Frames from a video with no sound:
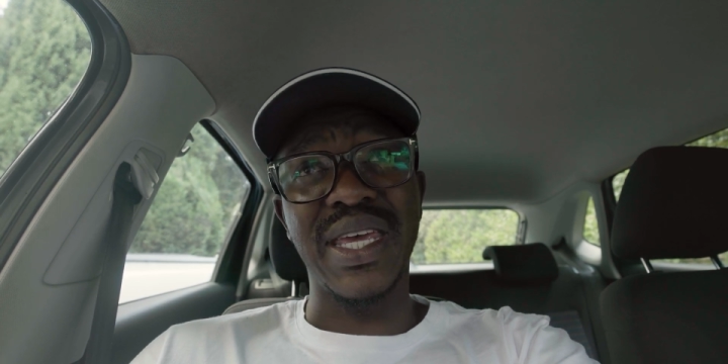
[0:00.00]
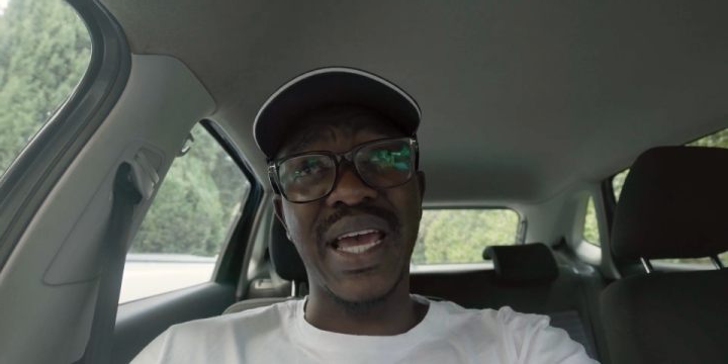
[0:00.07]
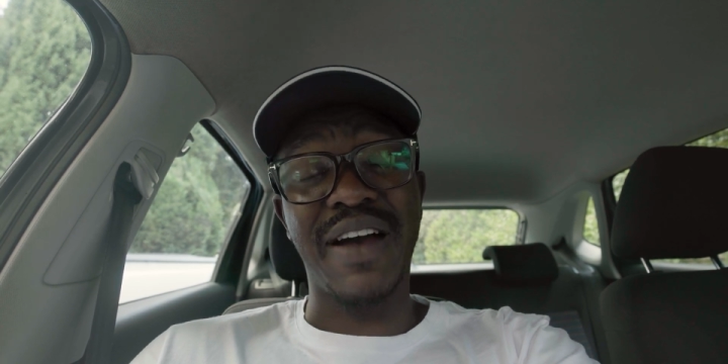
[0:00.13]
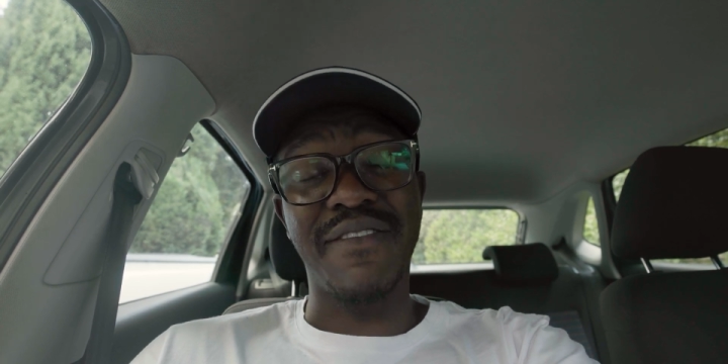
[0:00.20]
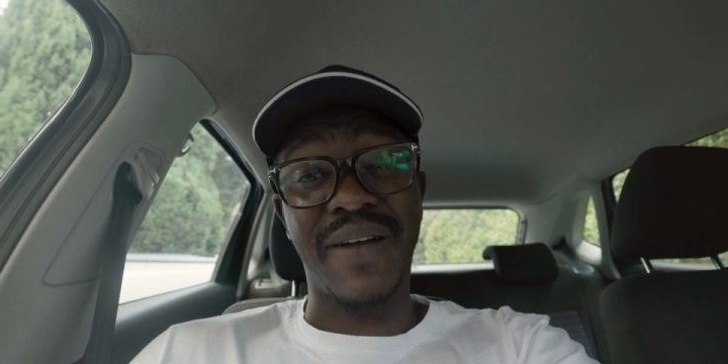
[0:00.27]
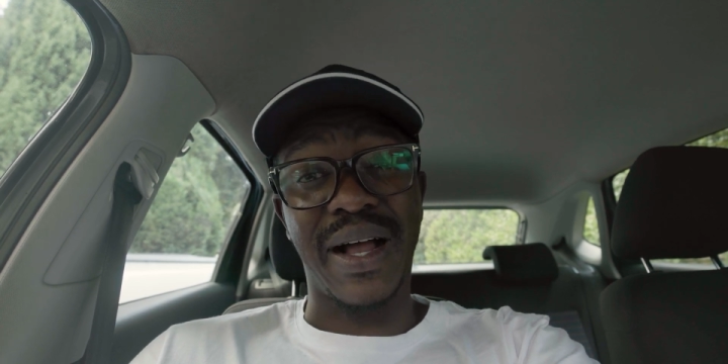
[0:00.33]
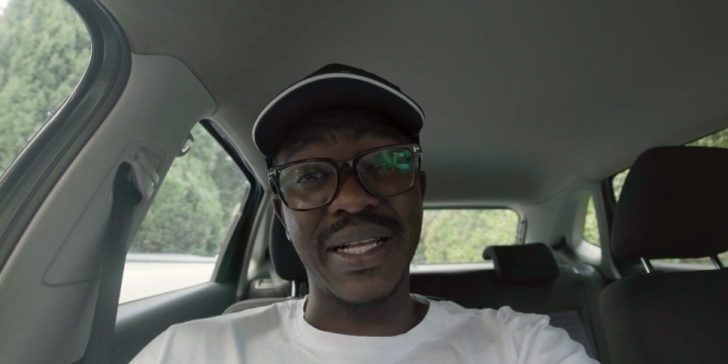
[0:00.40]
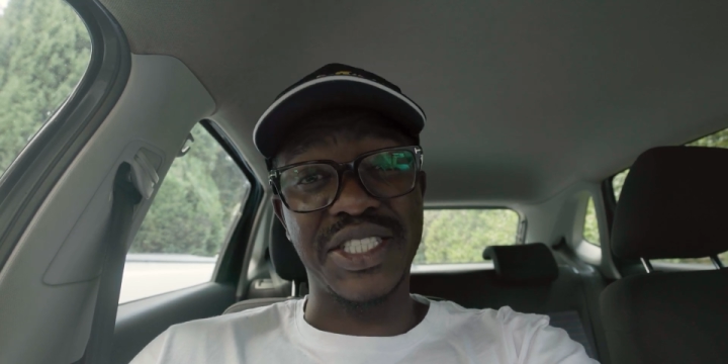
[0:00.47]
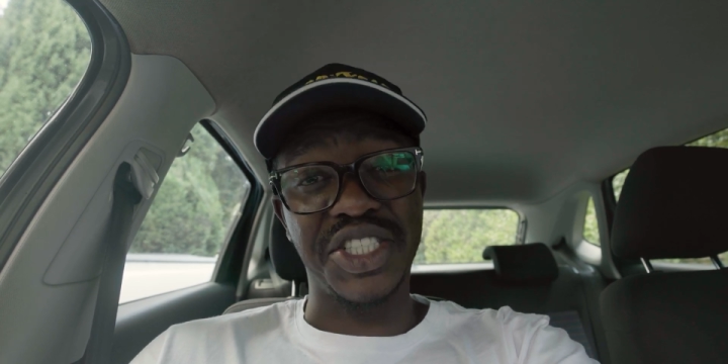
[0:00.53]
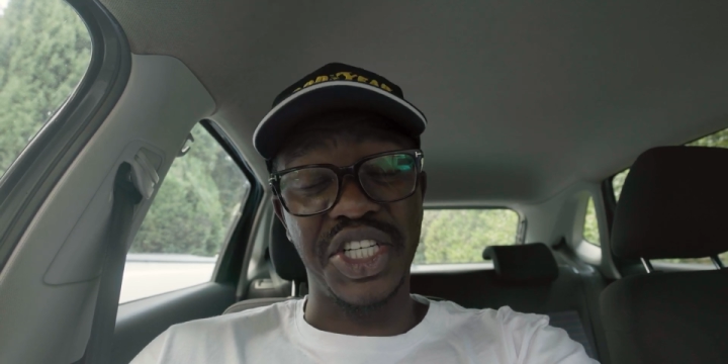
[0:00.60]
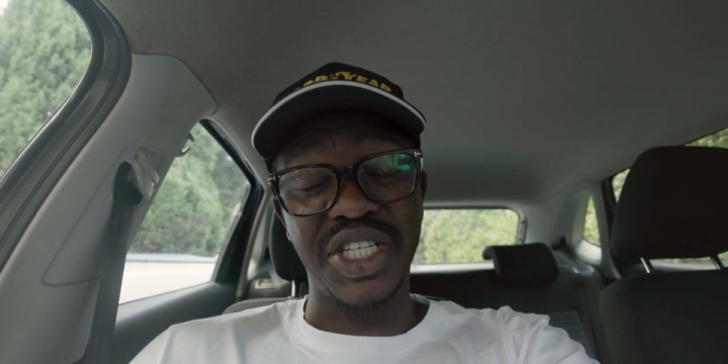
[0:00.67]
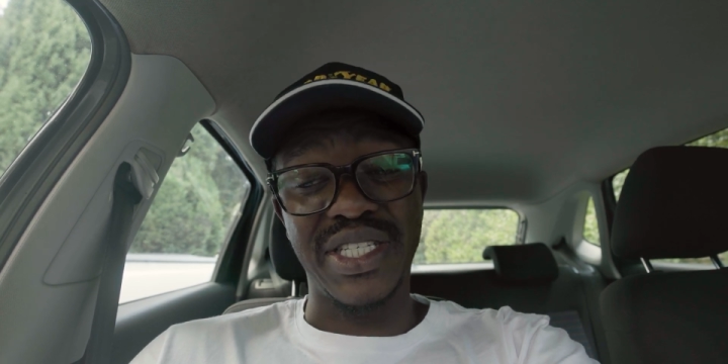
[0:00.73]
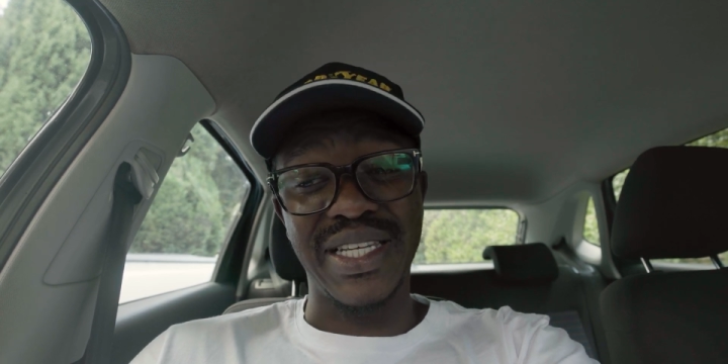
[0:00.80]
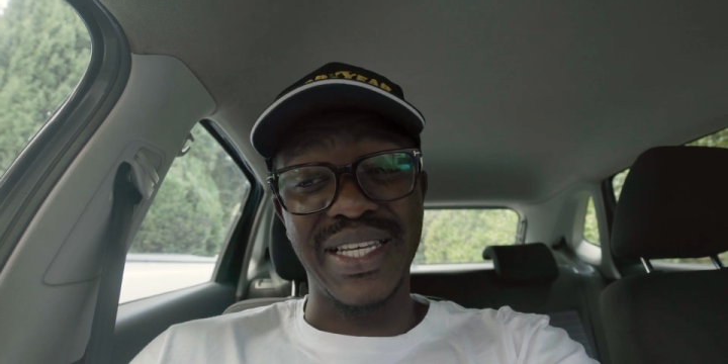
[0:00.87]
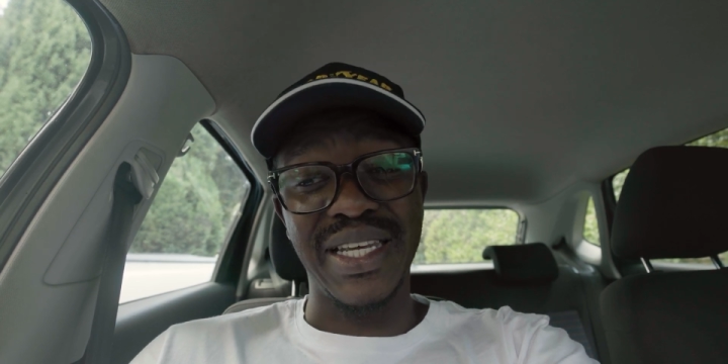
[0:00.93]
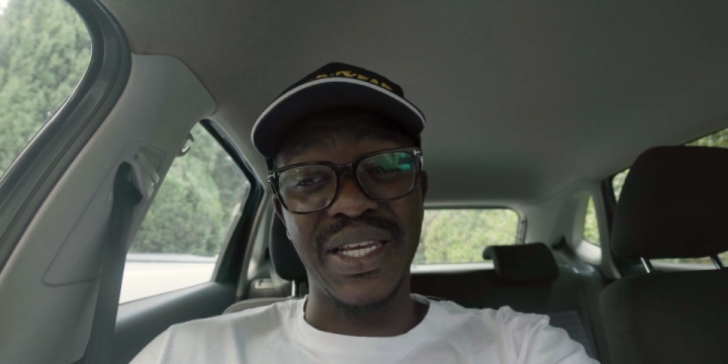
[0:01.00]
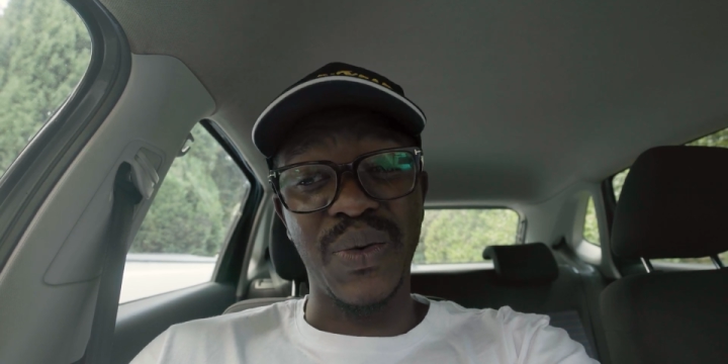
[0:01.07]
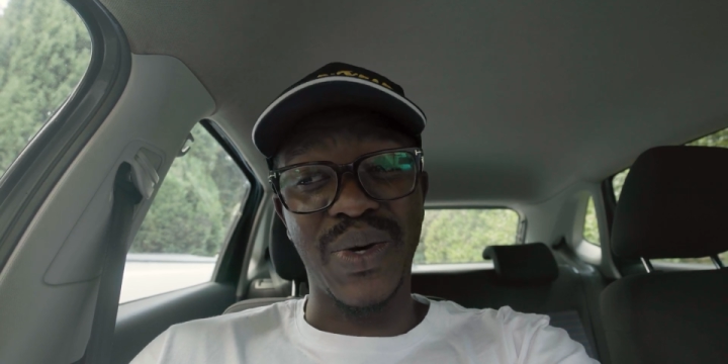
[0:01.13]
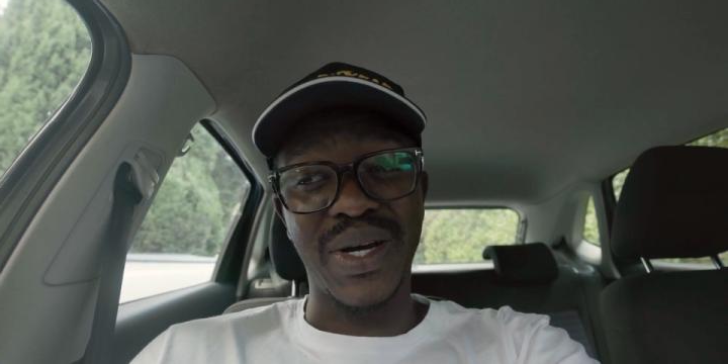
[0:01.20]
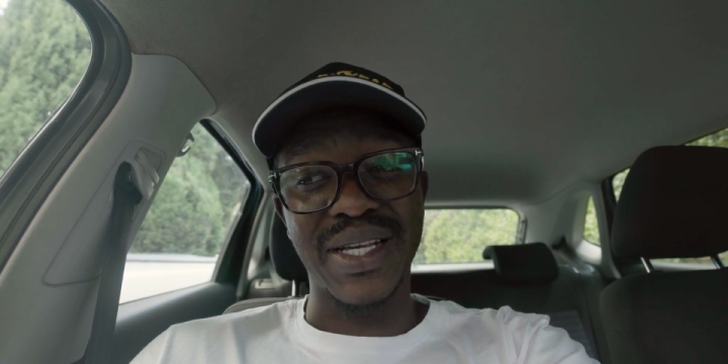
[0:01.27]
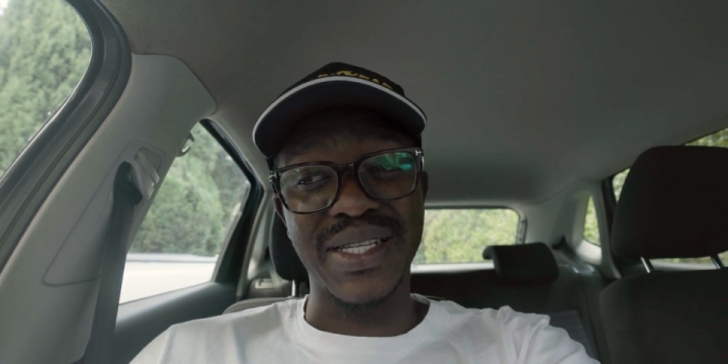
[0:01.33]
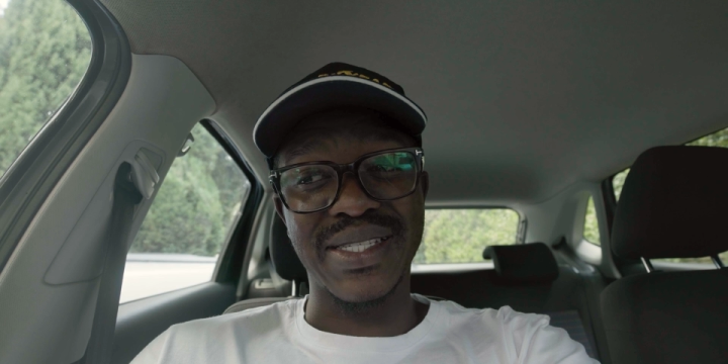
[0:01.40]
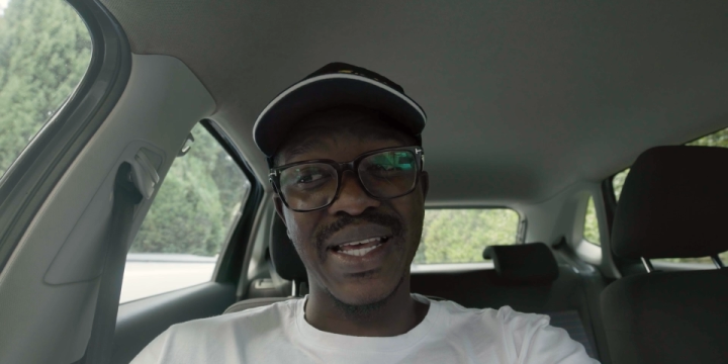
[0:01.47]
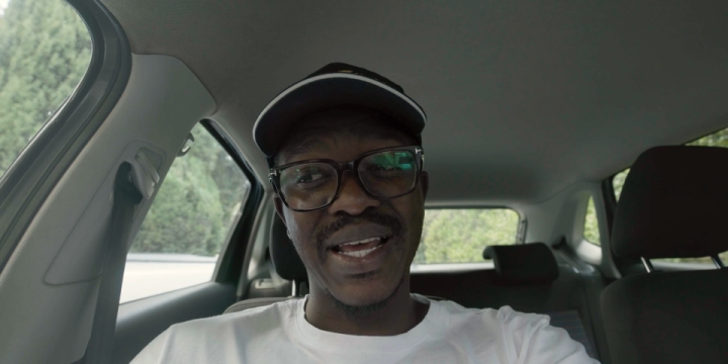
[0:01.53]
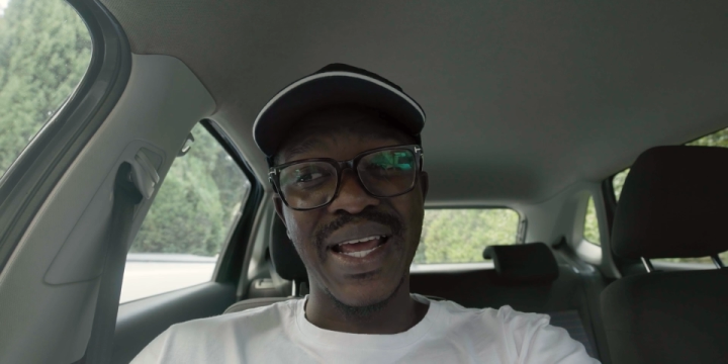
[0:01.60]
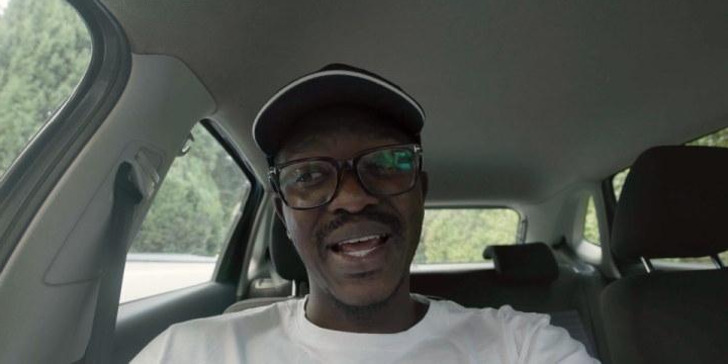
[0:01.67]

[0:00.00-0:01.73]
Haval GT was